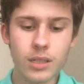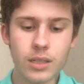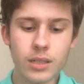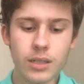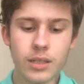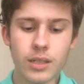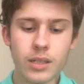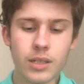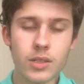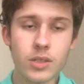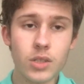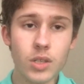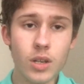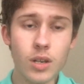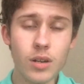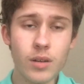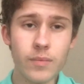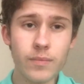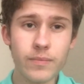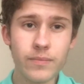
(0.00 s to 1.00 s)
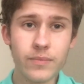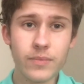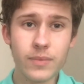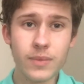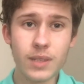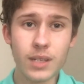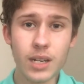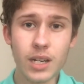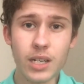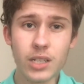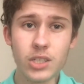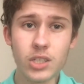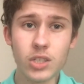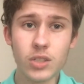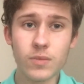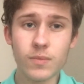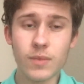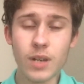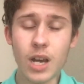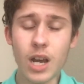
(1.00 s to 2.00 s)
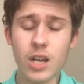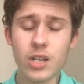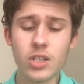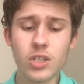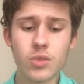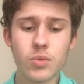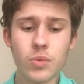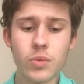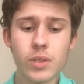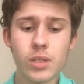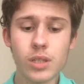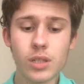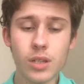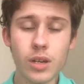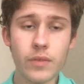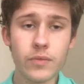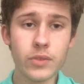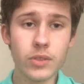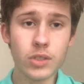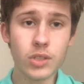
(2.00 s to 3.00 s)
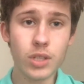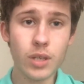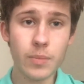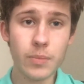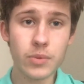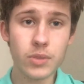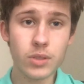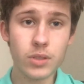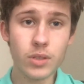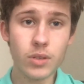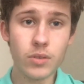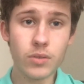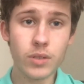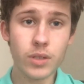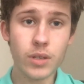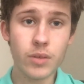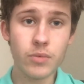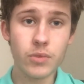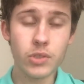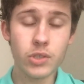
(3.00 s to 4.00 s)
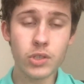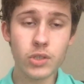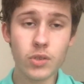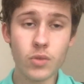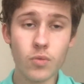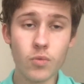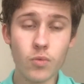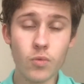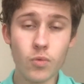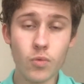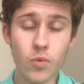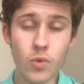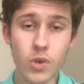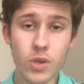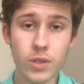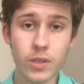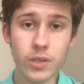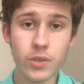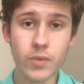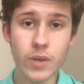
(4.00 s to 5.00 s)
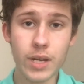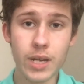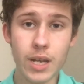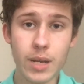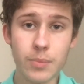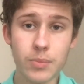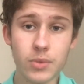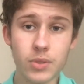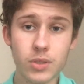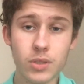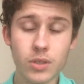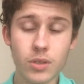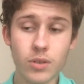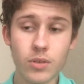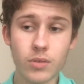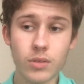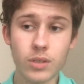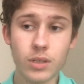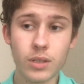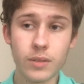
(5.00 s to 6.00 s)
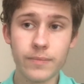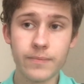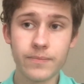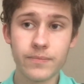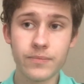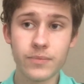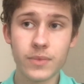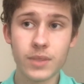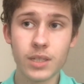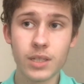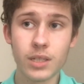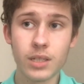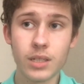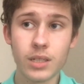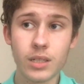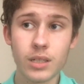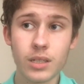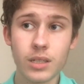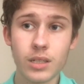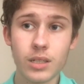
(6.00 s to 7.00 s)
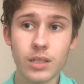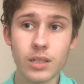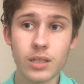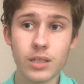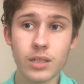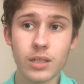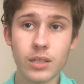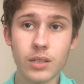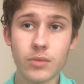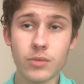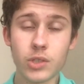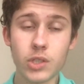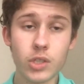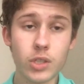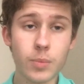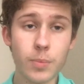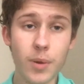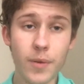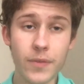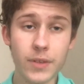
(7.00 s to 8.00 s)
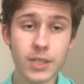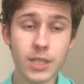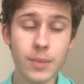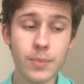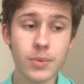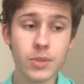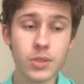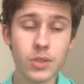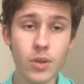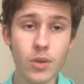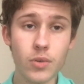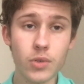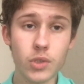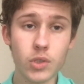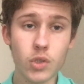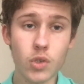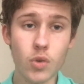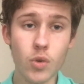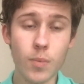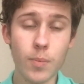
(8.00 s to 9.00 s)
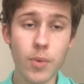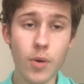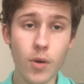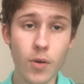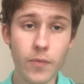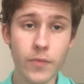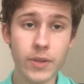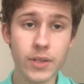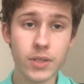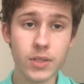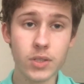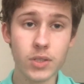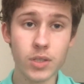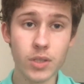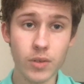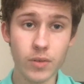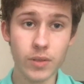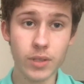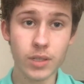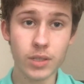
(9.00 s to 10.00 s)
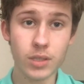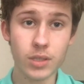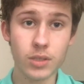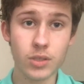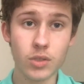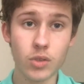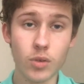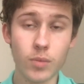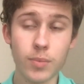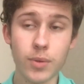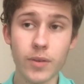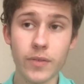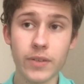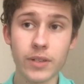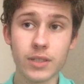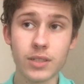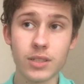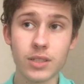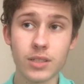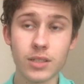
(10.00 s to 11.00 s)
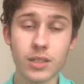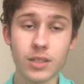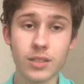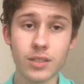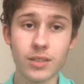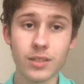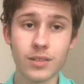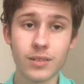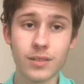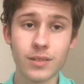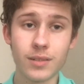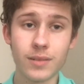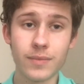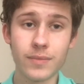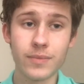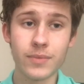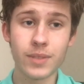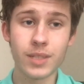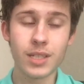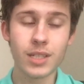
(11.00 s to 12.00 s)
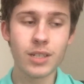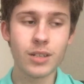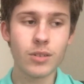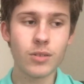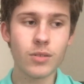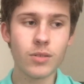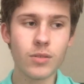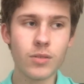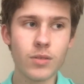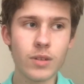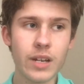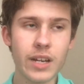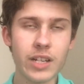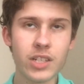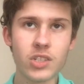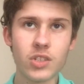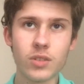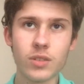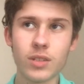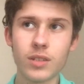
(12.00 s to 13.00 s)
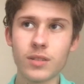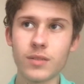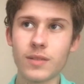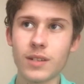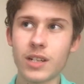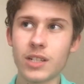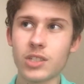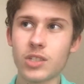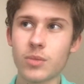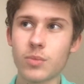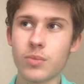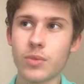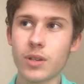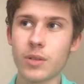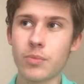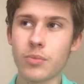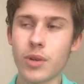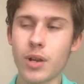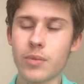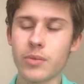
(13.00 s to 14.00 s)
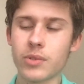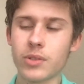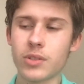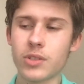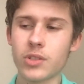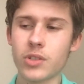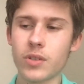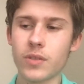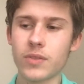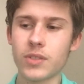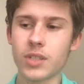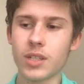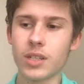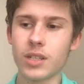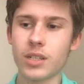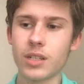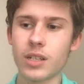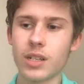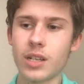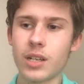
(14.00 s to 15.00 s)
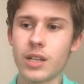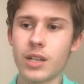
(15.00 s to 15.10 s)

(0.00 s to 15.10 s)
And um, I just I just really love this episode. It was just a really great episode. It was just a perfect episode to a perfect series to a perfect season. Actually, I should I probably should have said it.